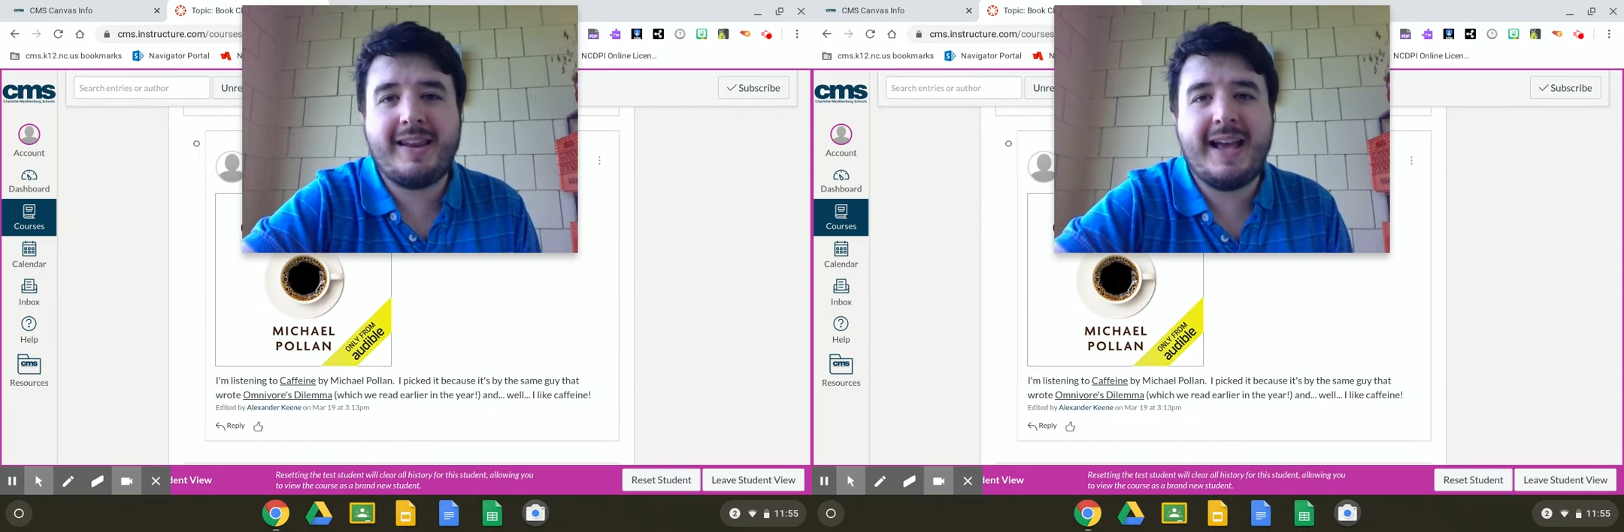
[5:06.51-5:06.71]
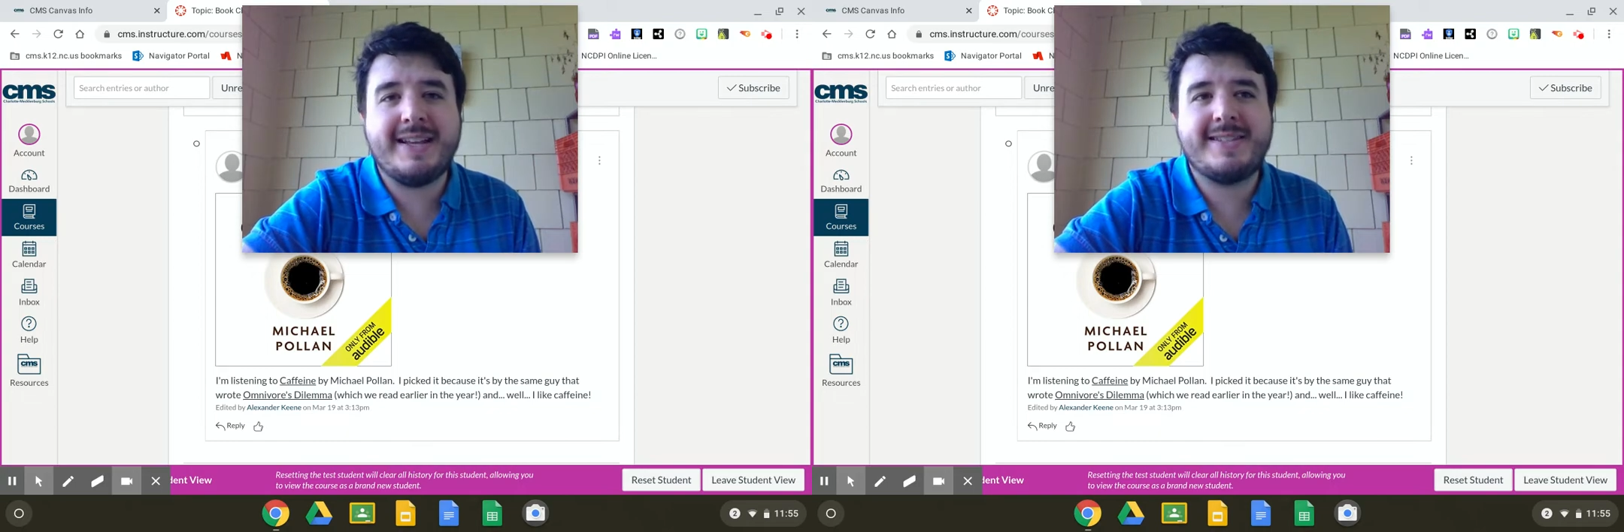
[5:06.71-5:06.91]

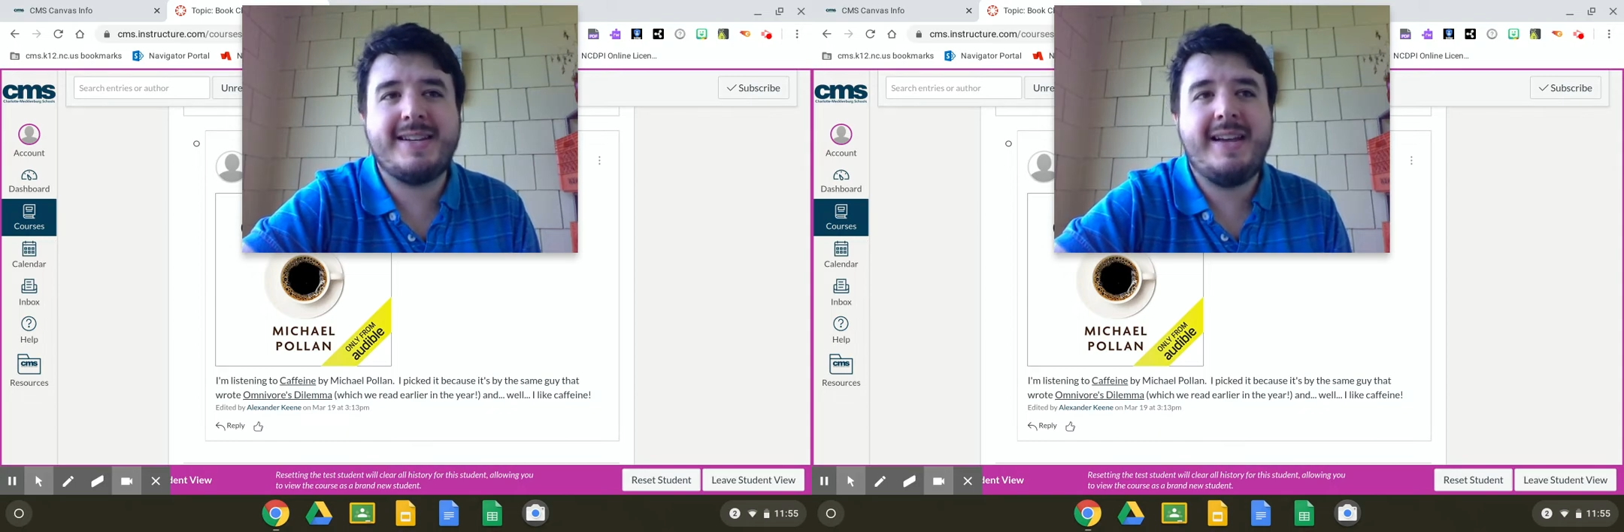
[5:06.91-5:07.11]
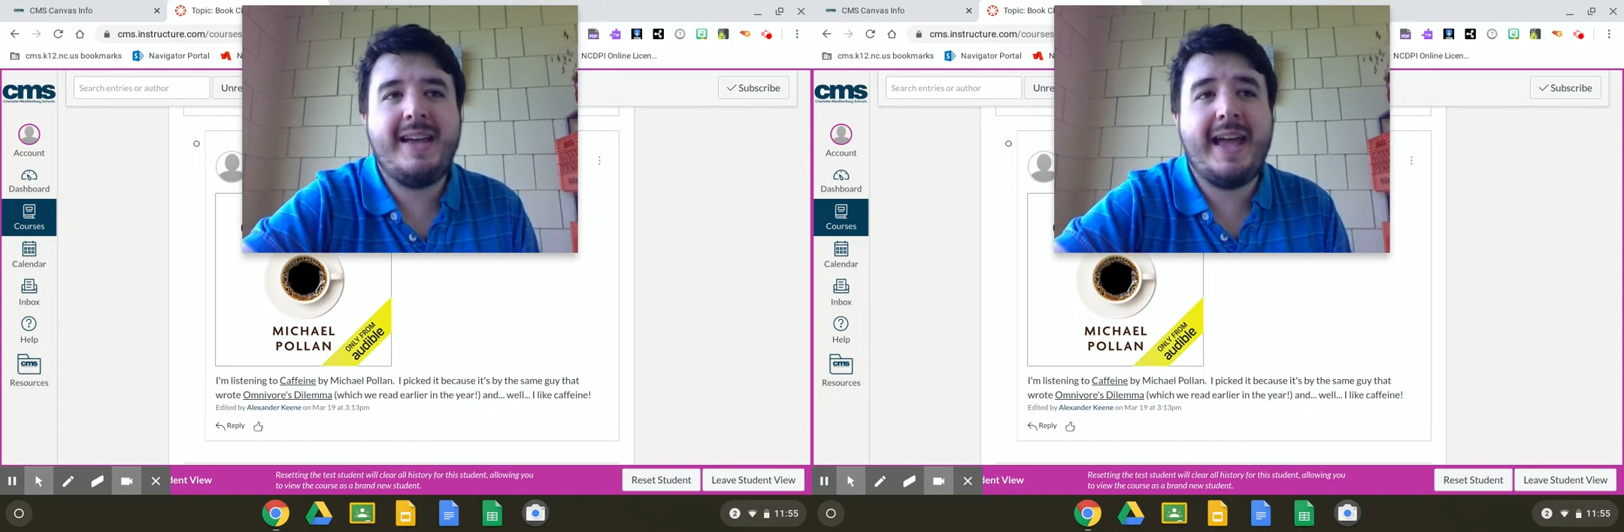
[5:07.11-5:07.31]

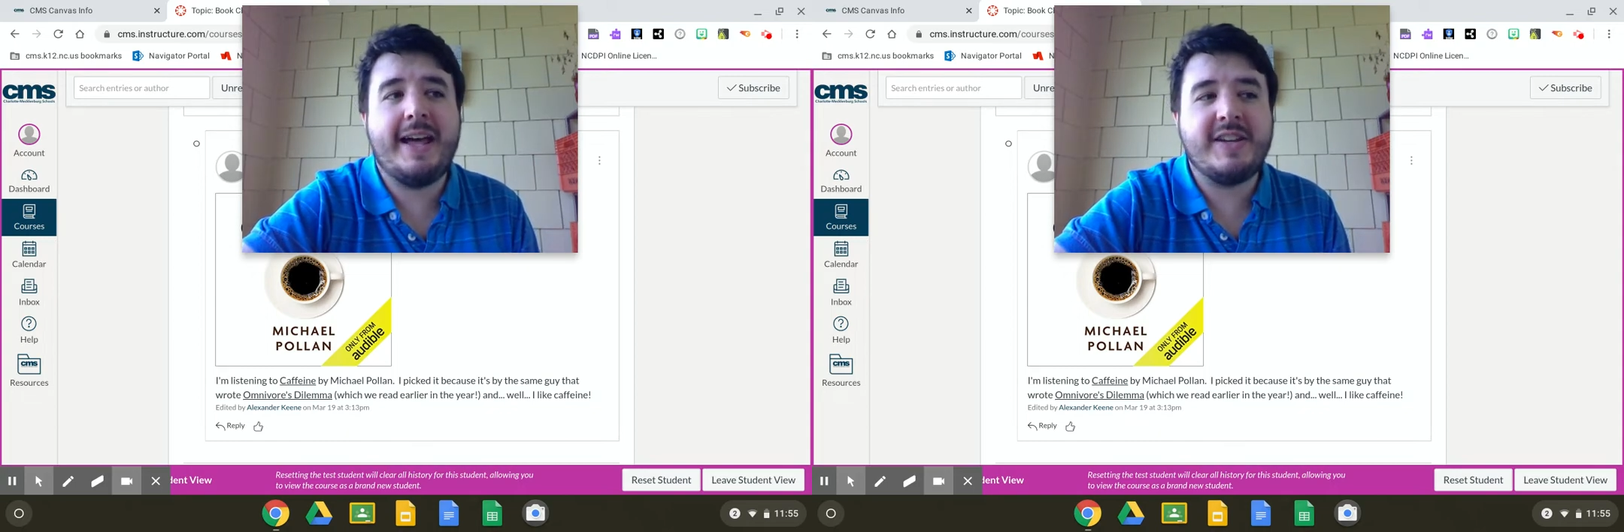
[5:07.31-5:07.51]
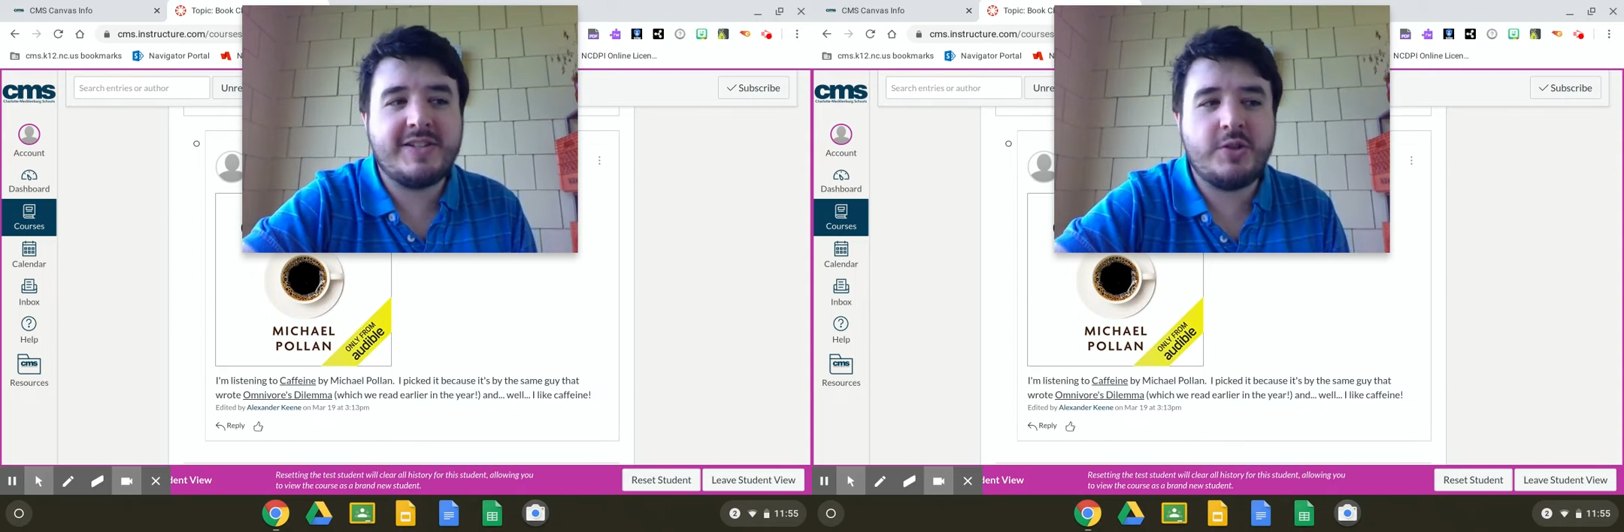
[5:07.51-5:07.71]
class
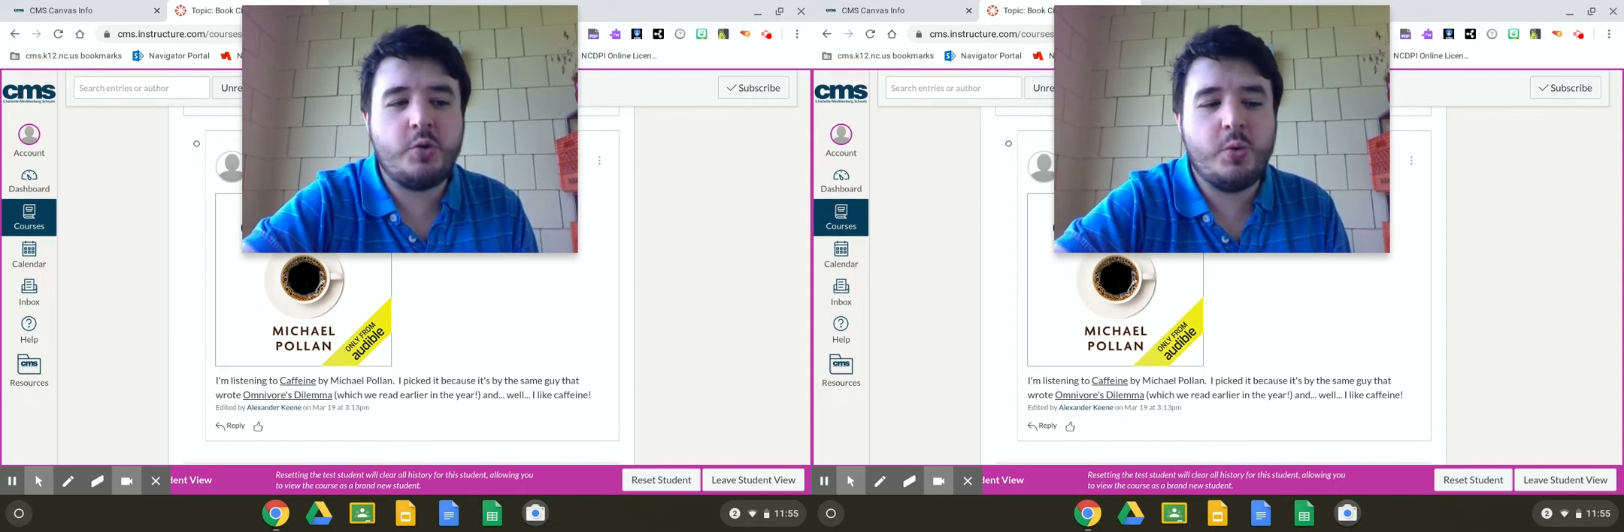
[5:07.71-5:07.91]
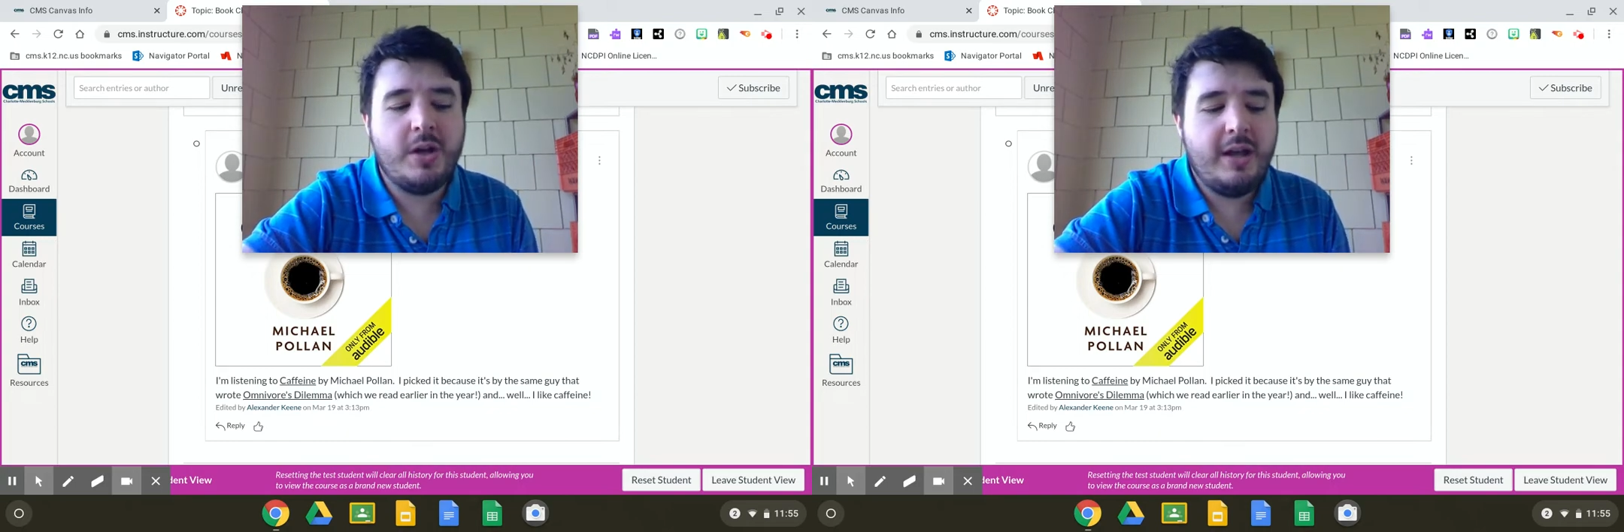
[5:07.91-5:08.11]
at
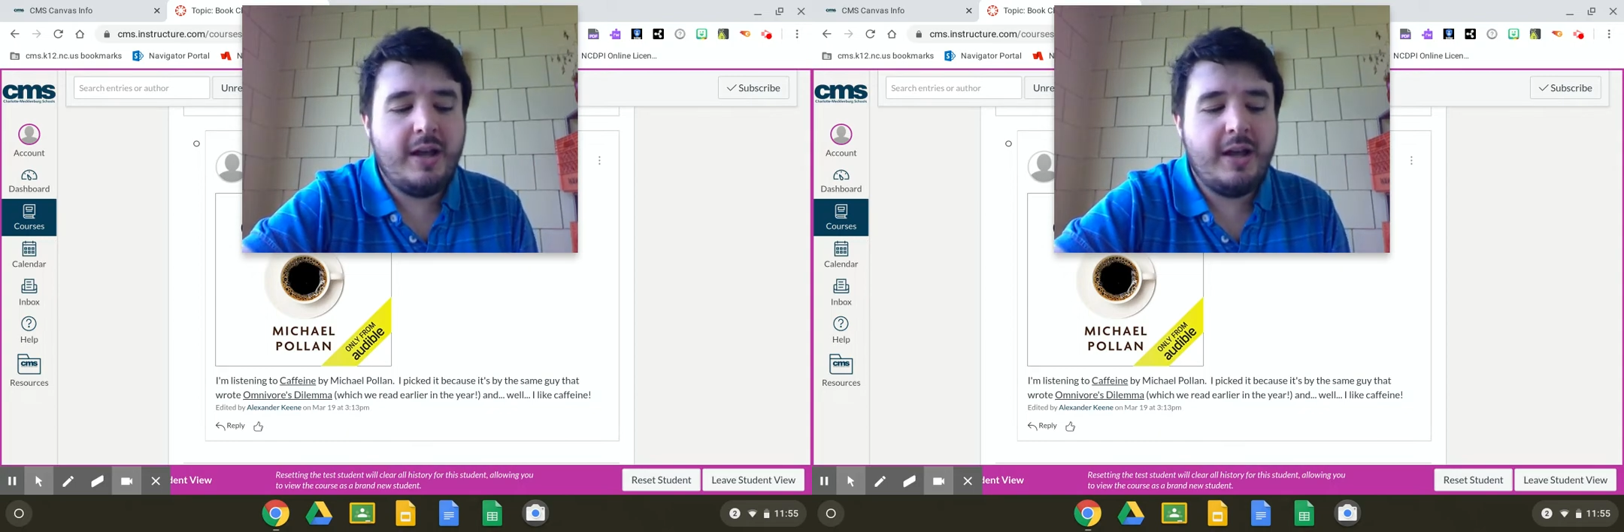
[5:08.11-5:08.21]
2.